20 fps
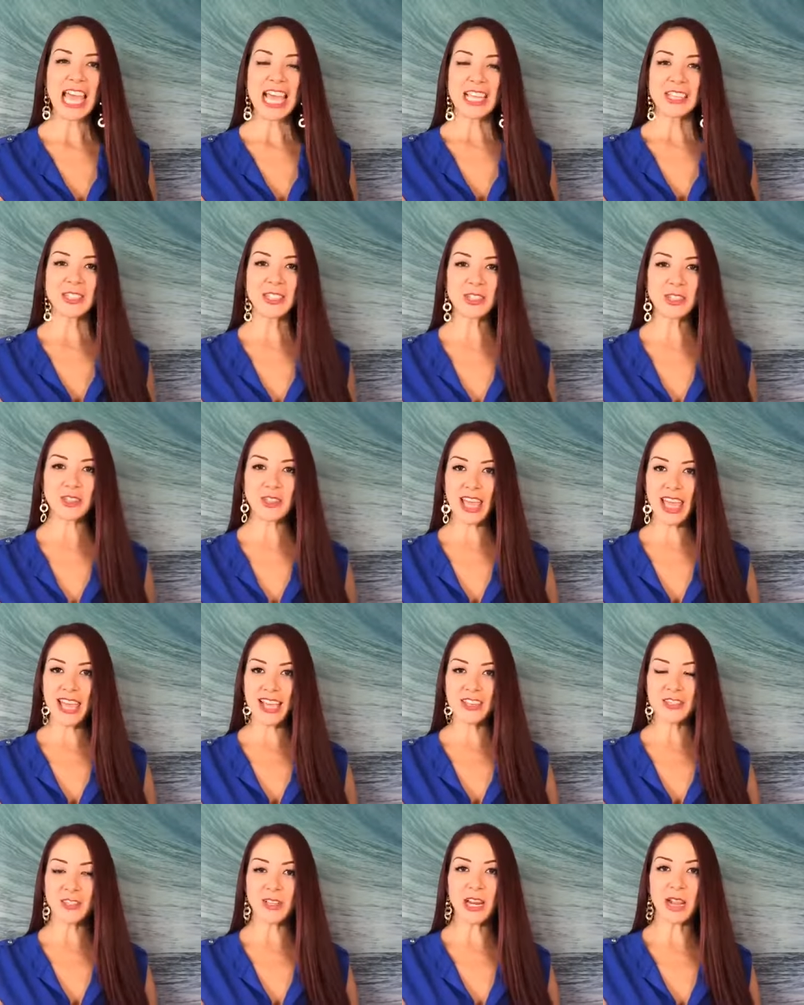So
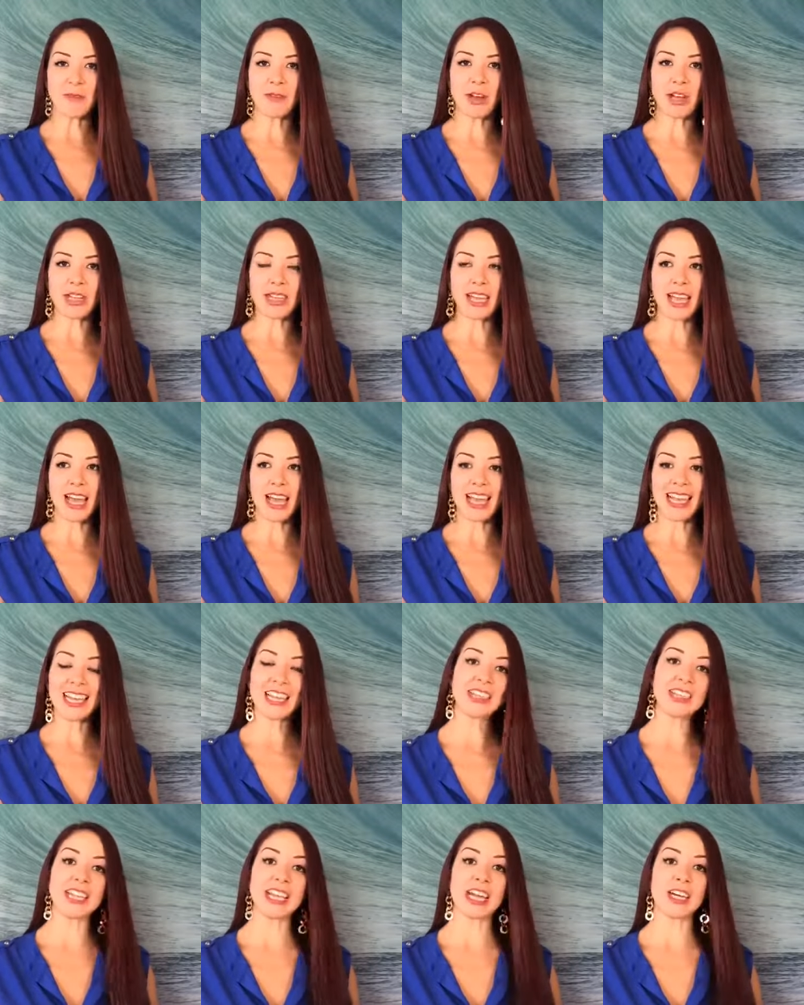today it's all about
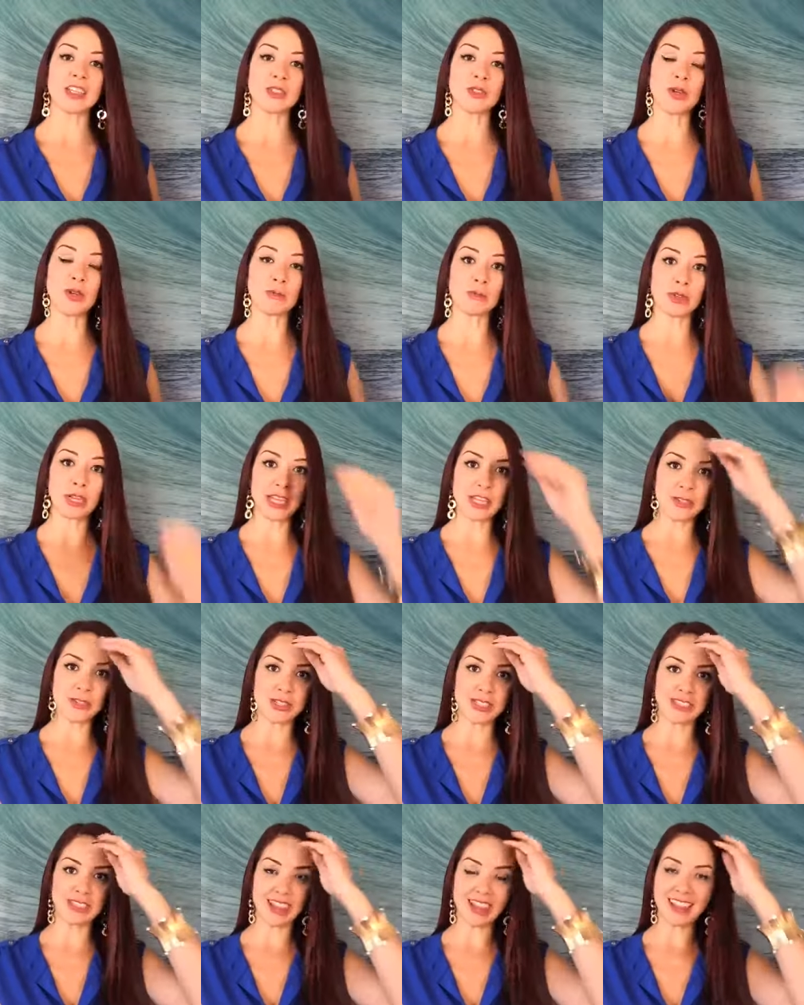learning how to upgrade your
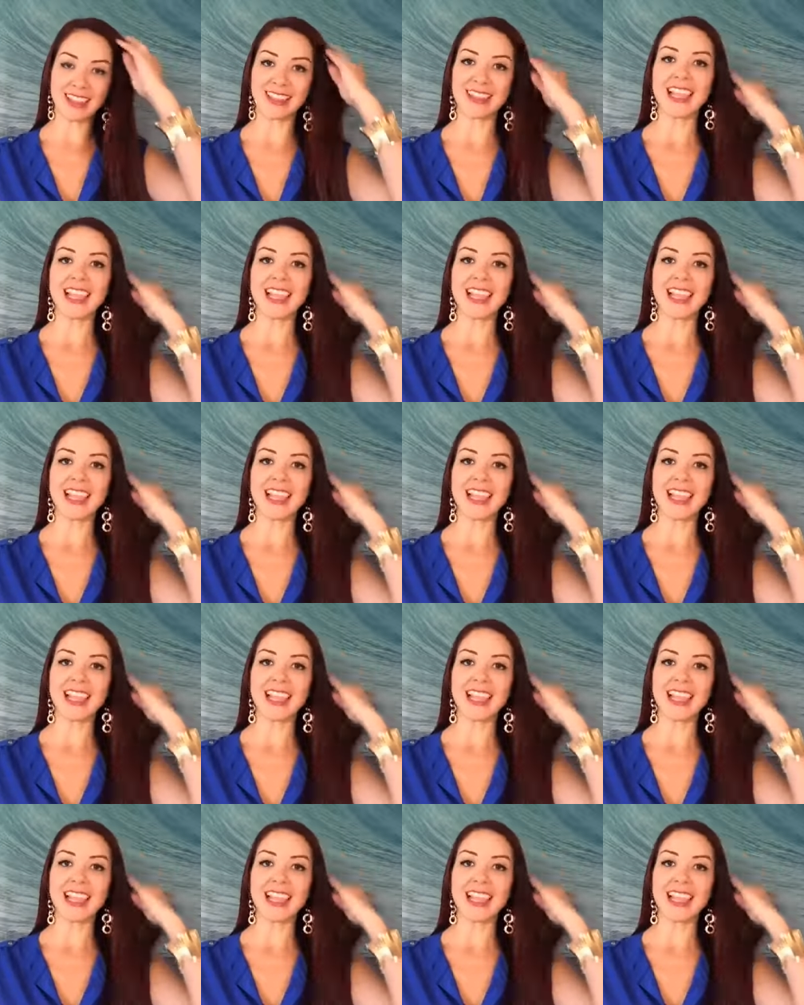style.